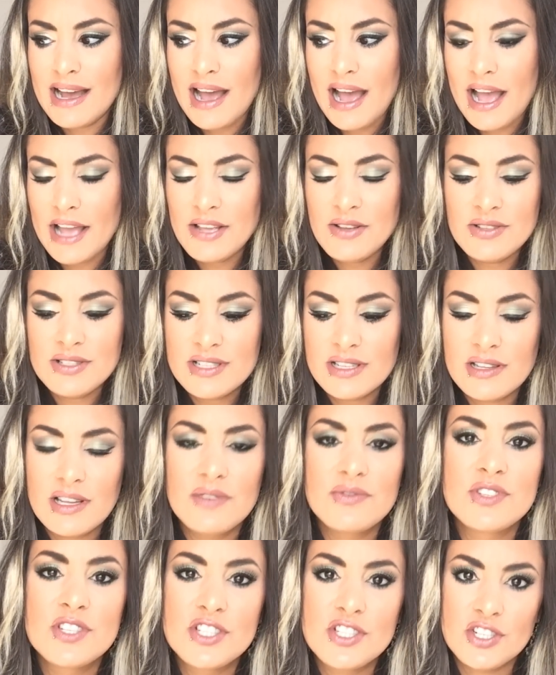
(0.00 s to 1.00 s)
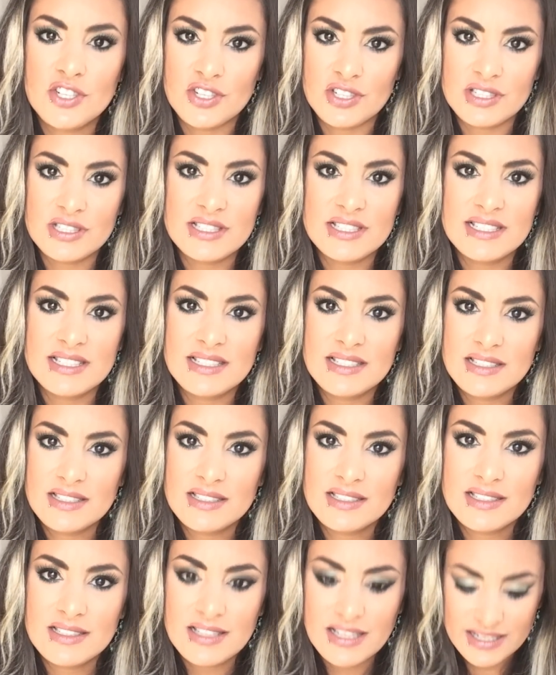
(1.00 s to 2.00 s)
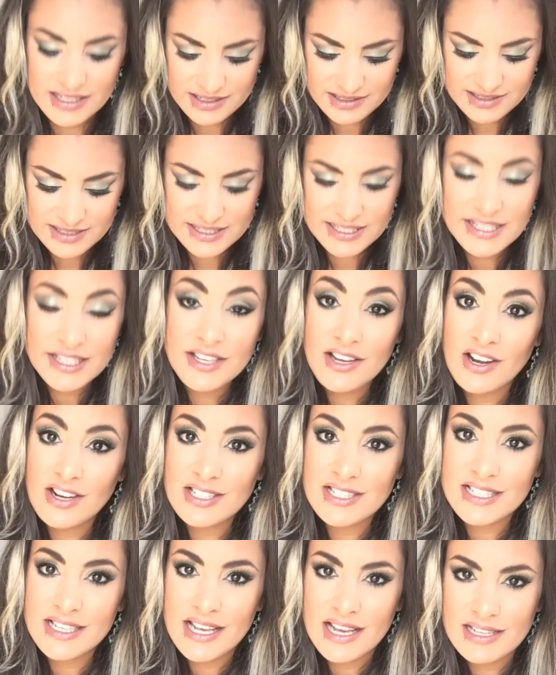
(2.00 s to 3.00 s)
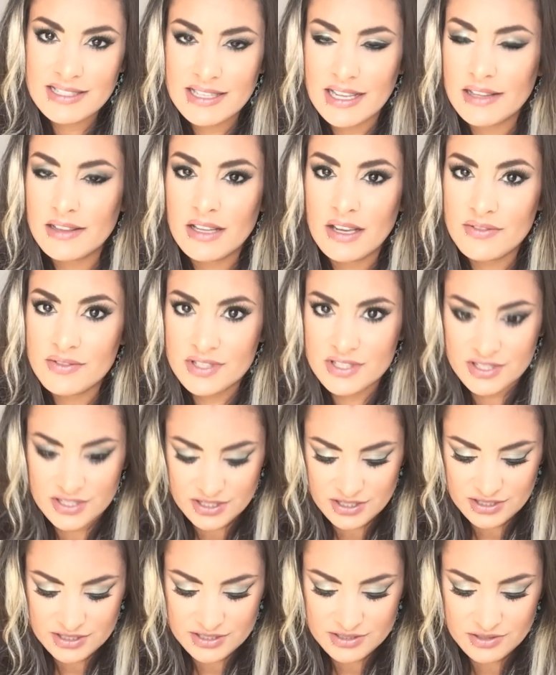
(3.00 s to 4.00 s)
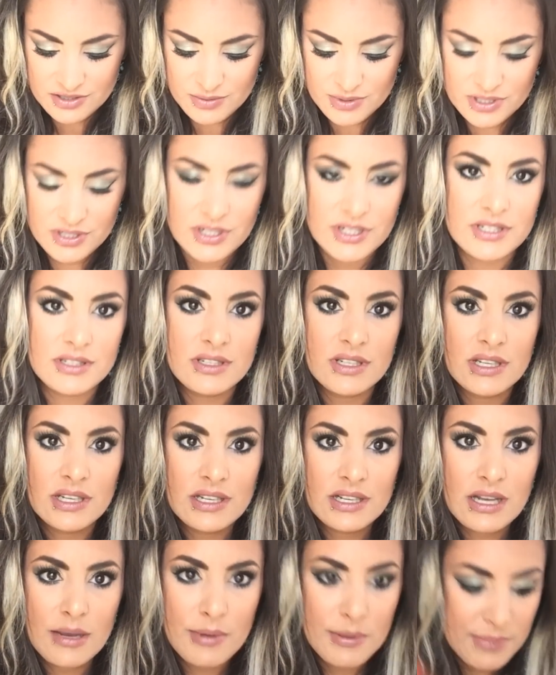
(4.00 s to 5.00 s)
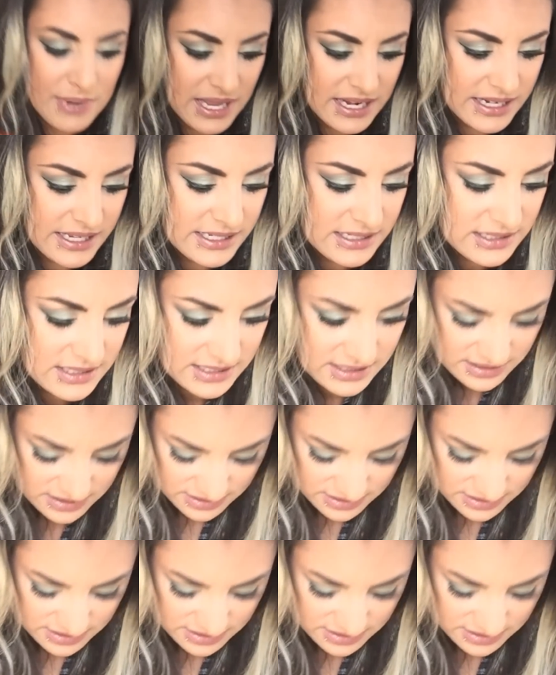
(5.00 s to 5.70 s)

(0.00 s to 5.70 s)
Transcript: I used to love Certs. Like C-E-R-T-S. I loved Certs. Those were good. Couple pennies.